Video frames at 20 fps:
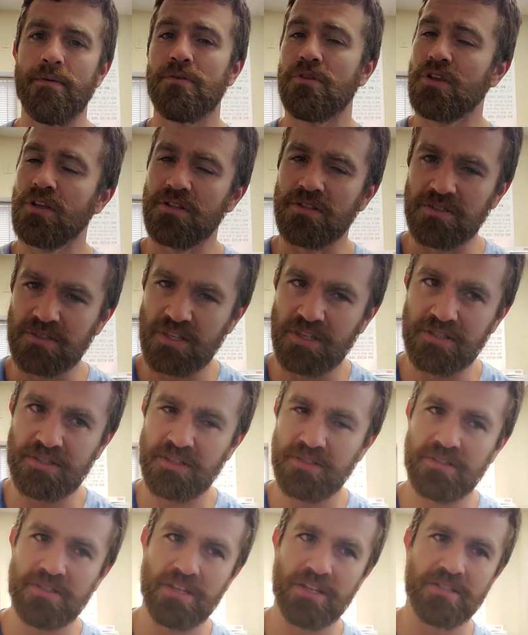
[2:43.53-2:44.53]

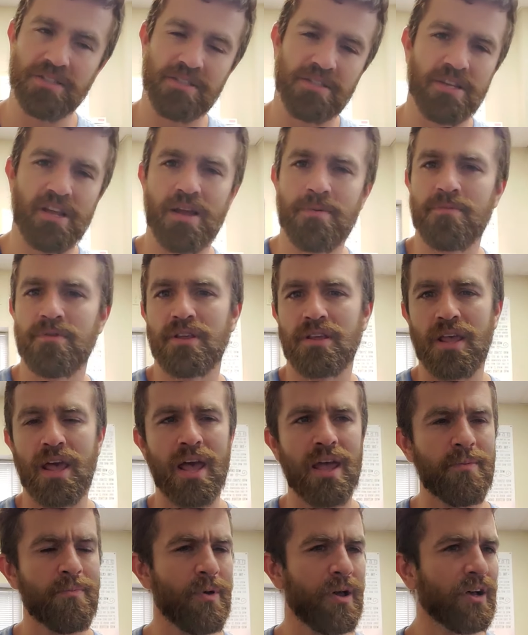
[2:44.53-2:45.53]
Consistency is the name of the
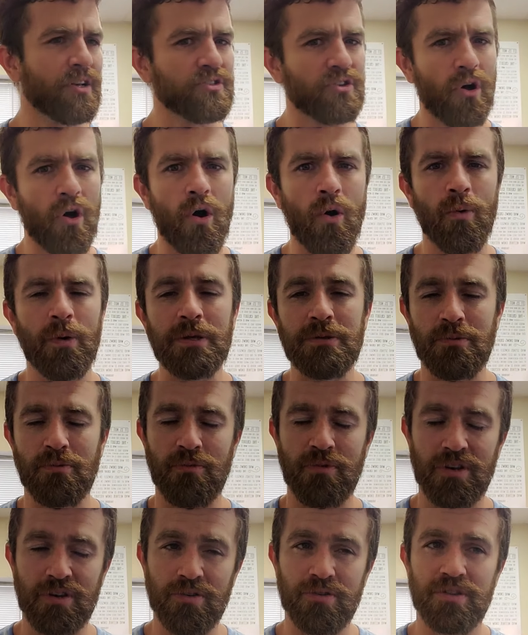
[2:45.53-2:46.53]
game, as always when
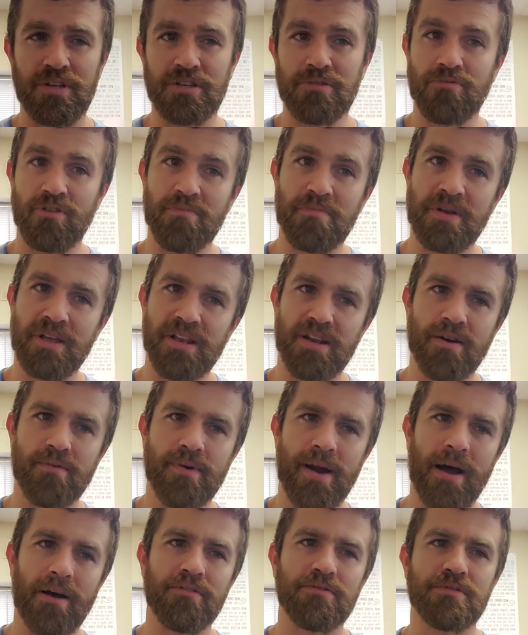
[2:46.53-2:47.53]
we do these repeated
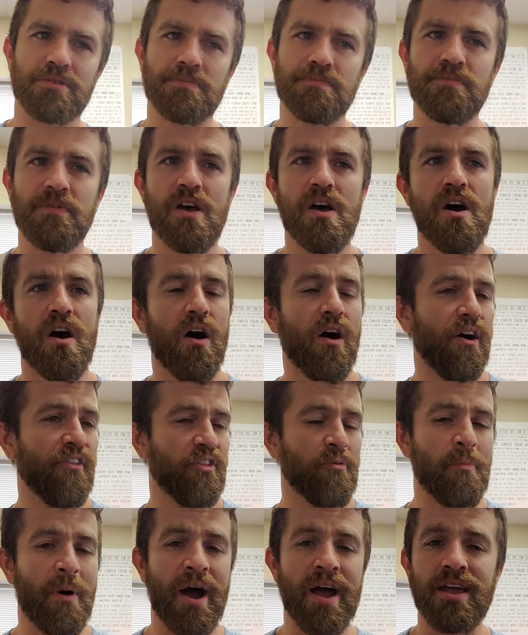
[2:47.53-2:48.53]
rounds. On
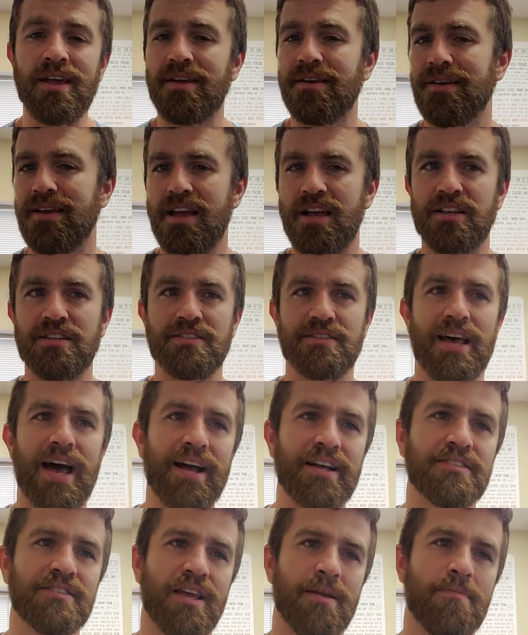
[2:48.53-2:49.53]
the bike,
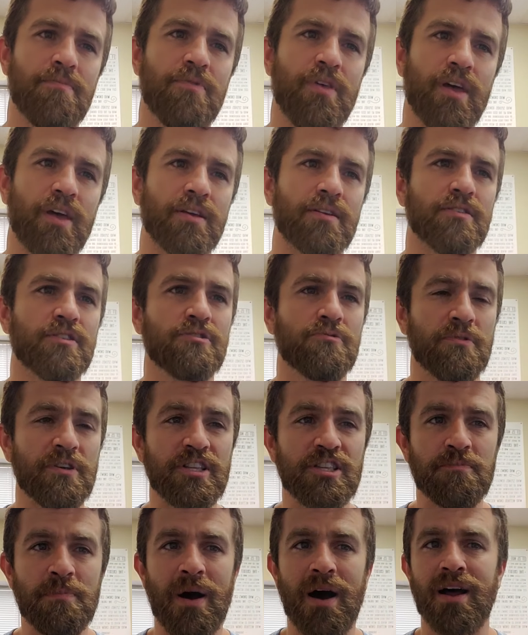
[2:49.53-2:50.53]
exact same thing. Sweet
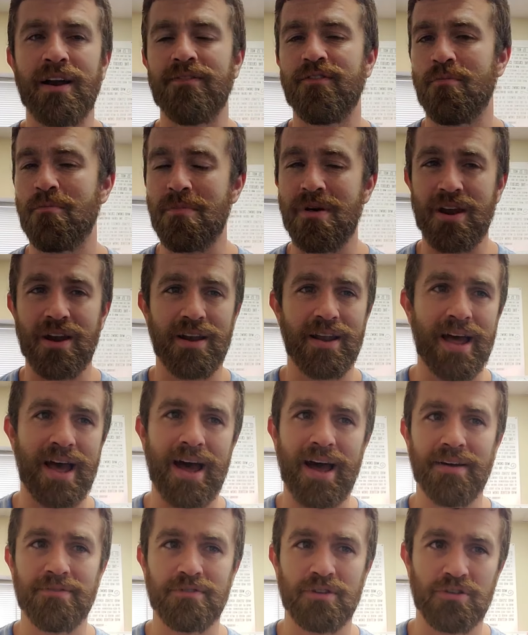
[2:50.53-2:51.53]
spot of
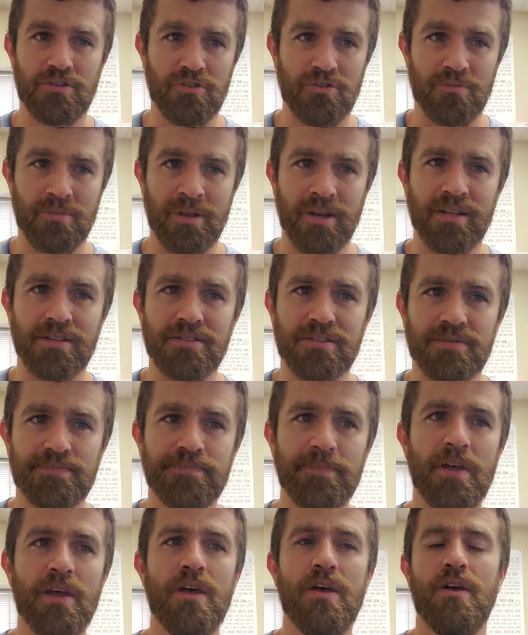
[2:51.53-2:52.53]
1.5 to 2 minutes.
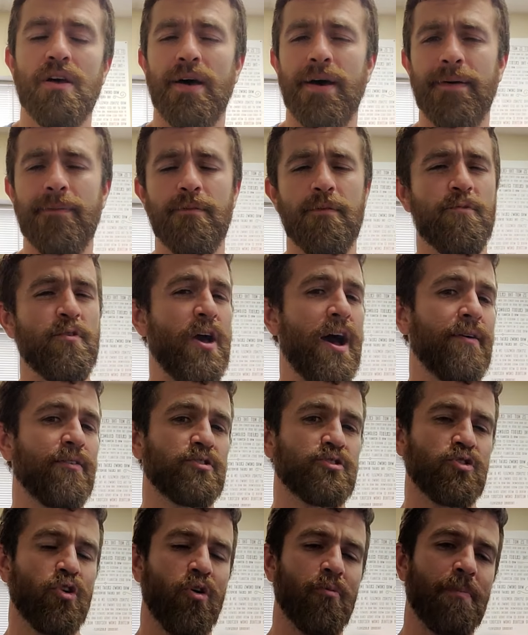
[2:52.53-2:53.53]
If you have
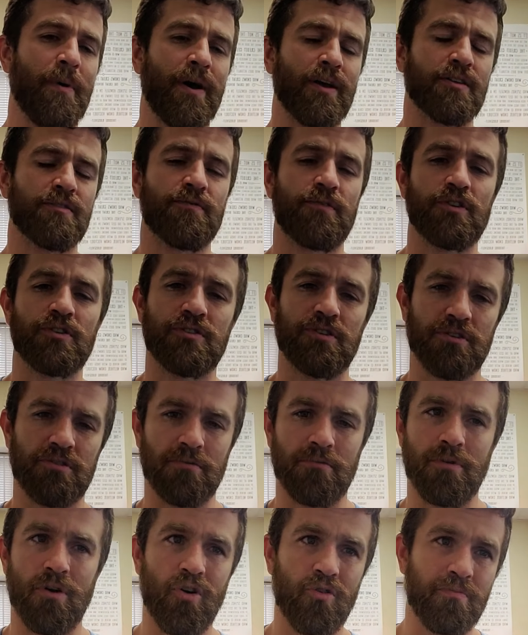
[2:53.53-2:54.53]
assault bikes versus the
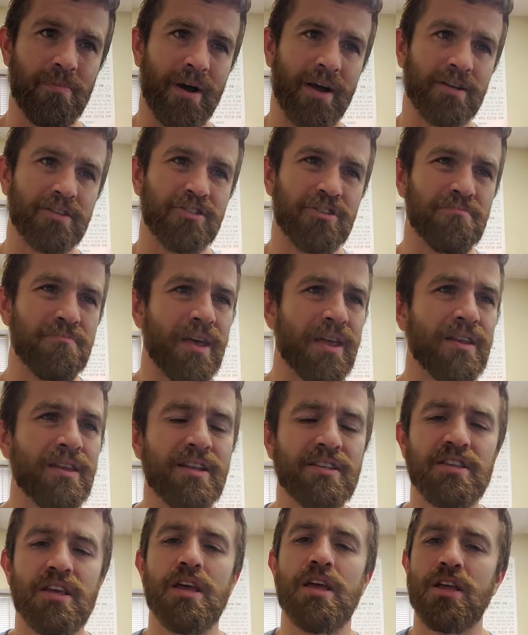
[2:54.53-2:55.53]
road bikes, you may
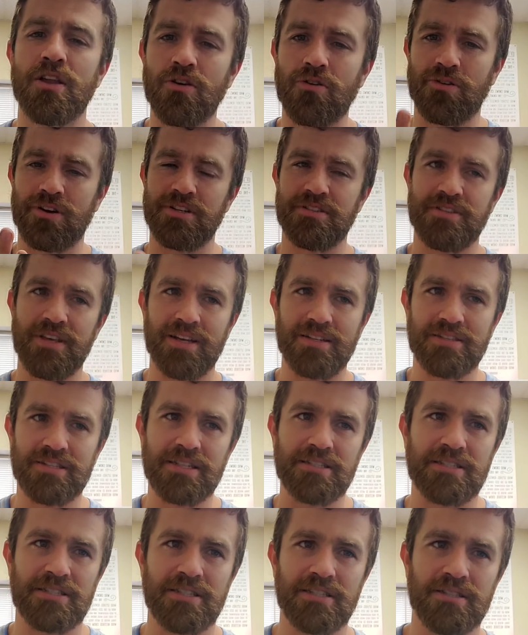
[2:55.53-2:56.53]
need to increase that
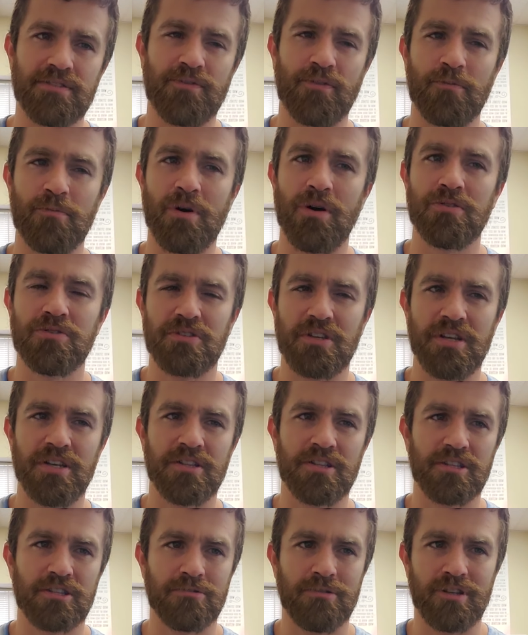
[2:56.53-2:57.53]
distance for most to hit
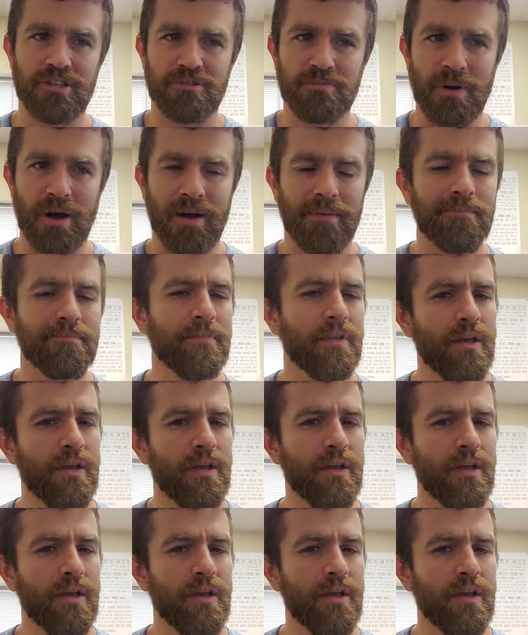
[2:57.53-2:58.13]
the sweet spot.